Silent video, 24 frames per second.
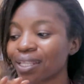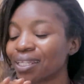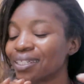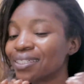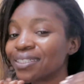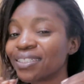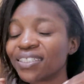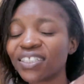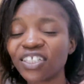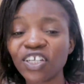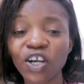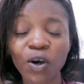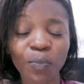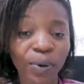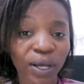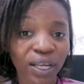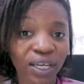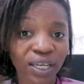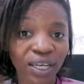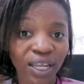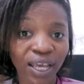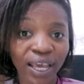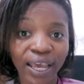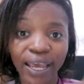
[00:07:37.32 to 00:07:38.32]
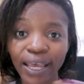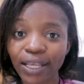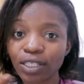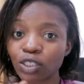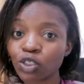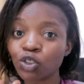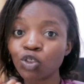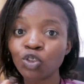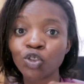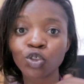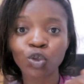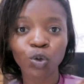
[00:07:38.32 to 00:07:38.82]
stay up at night,
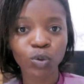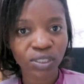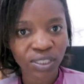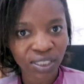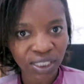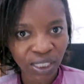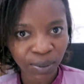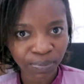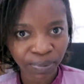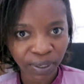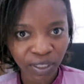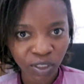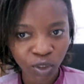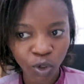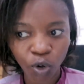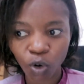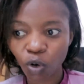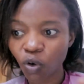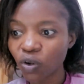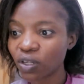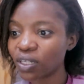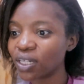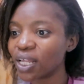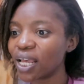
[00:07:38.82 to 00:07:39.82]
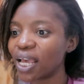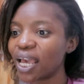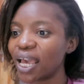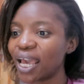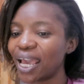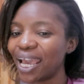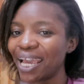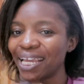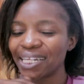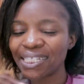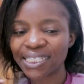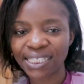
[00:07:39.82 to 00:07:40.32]
don't sleep at all,
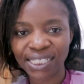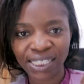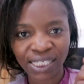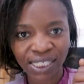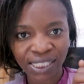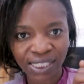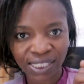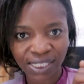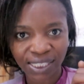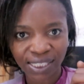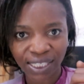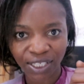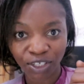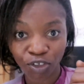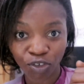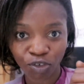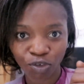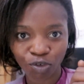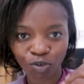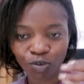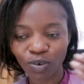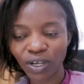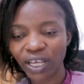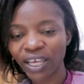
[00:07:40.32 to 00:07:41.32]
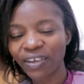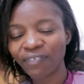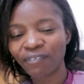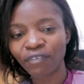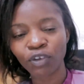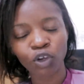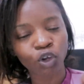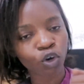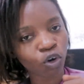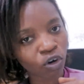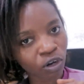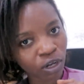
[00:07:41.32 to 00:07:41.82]
edit, you know, a
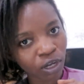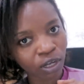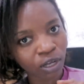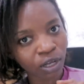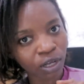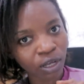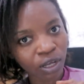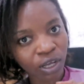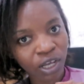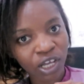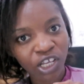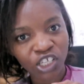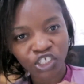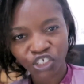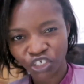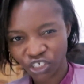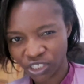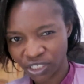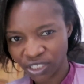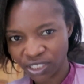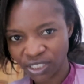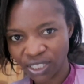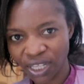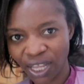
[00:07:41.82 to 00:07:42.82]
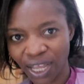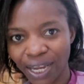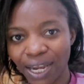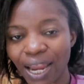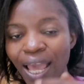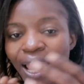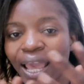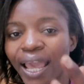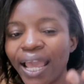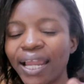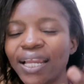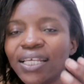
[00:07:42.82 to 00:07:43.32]
vlog. Do you understand?
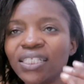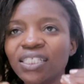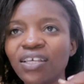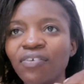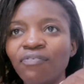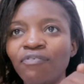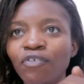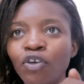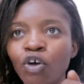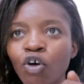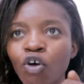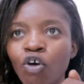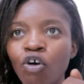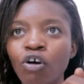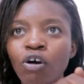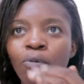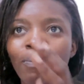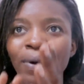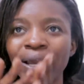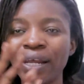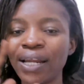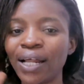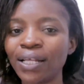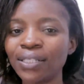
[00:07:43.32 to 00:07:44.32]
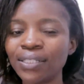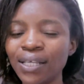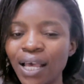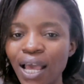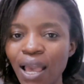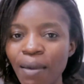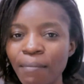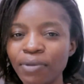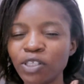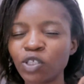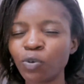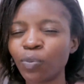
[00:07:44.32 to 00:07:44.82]
Edit a vlog. By that
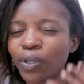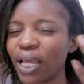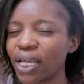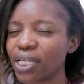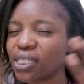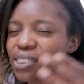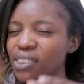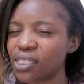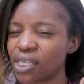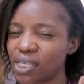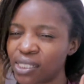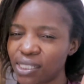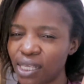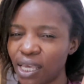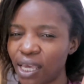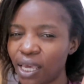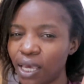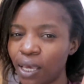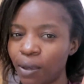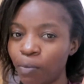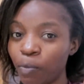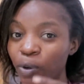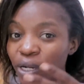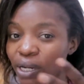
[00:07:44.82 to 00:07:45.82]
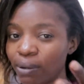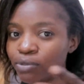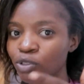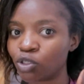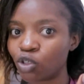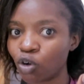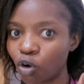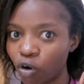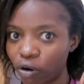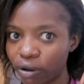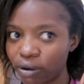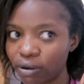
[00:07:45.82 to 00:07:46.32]
time, it will be like 6 a.m. when I'm
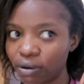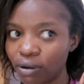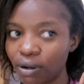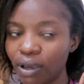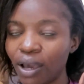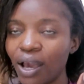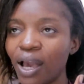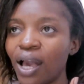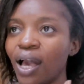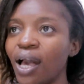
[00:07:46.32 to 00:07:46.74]
done.